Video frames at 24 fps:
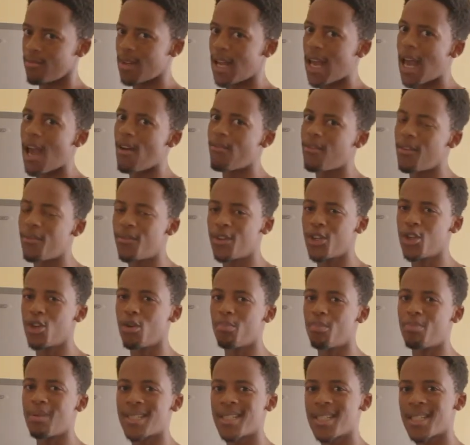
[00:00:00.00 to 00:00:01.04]
have a video
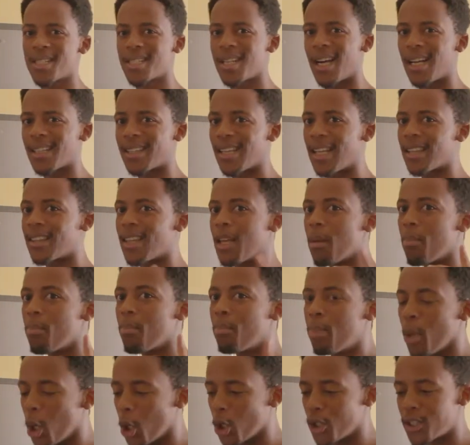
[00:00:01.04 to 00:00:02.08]
business card that they
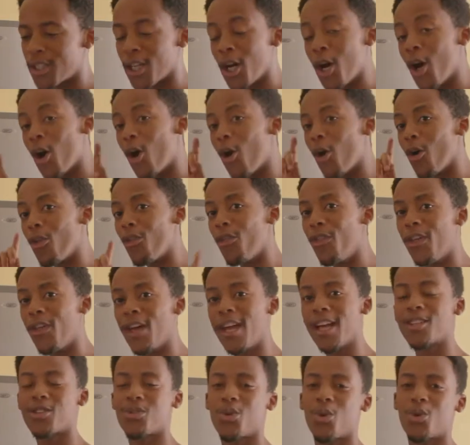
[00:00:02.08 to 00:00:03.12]
put on
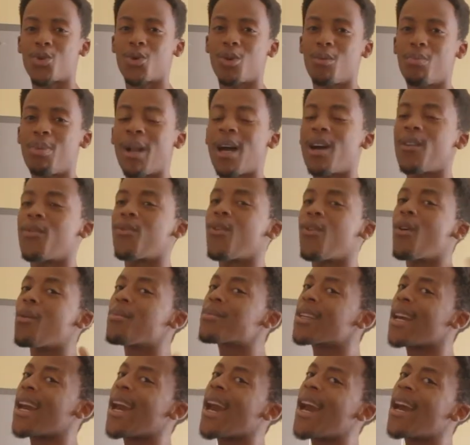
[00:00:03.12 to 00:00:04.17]
their social platforms
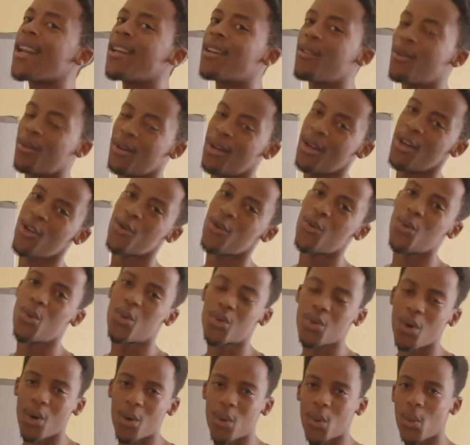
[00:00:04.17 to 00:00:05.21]
and use
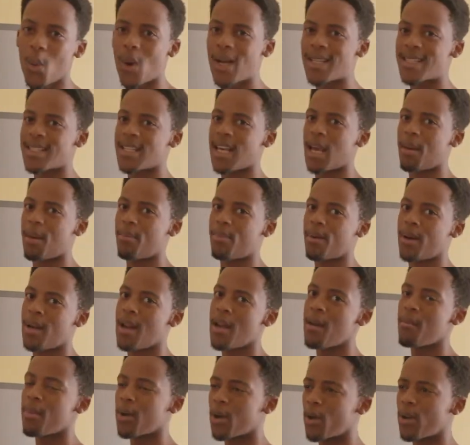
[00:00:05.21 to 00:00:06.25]
on WhatsApp.
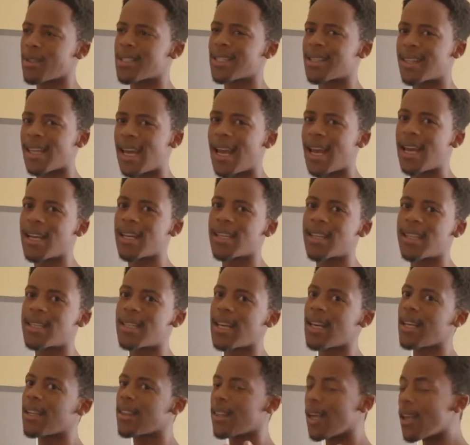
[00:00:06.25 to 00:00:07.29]
Because at the end of the
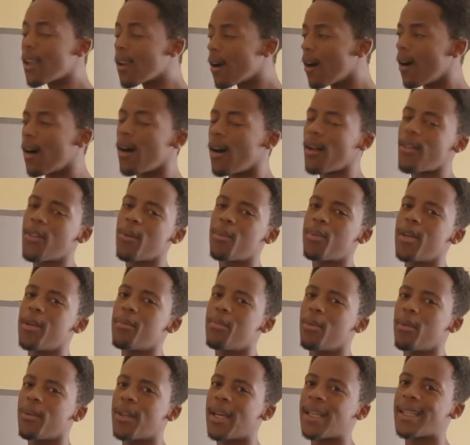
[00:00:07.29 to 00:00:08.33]
day, they are the
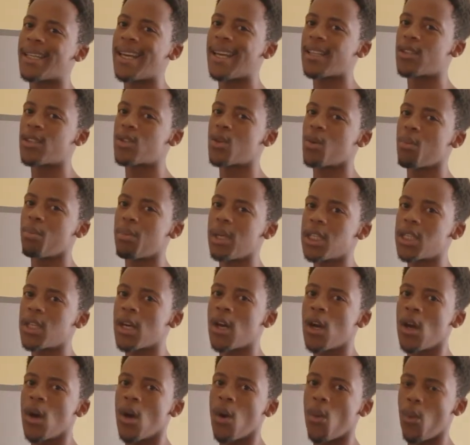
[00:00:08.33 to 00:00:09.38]
people that get to meet
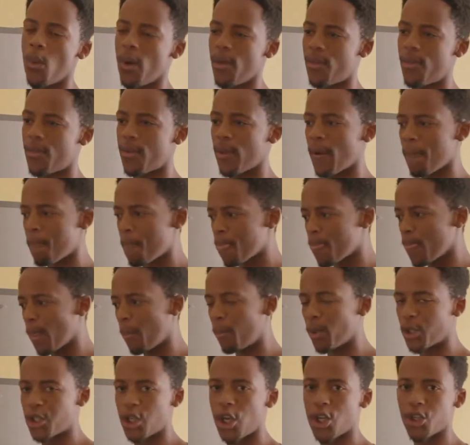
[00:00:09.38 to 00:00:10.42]
with the
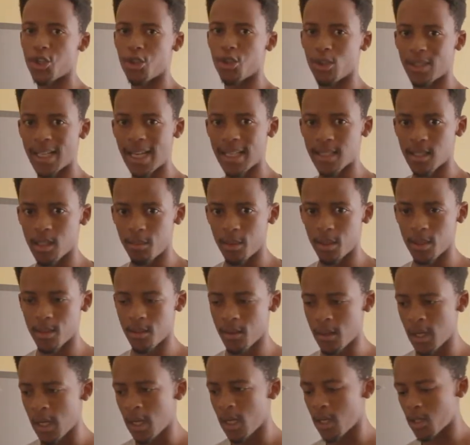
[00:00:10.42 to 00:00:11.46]
potential customers.
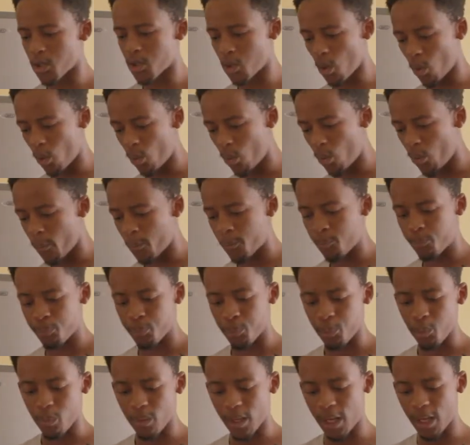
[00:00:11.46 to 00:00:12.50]
So
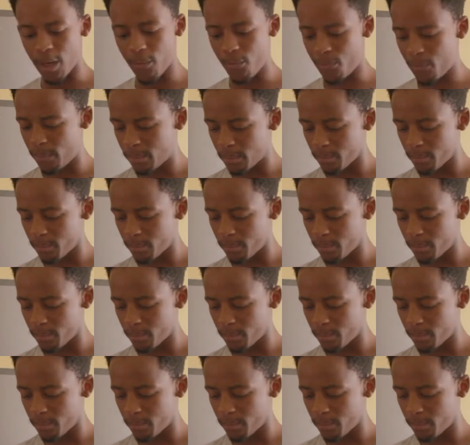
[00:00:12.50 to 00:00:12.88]
if,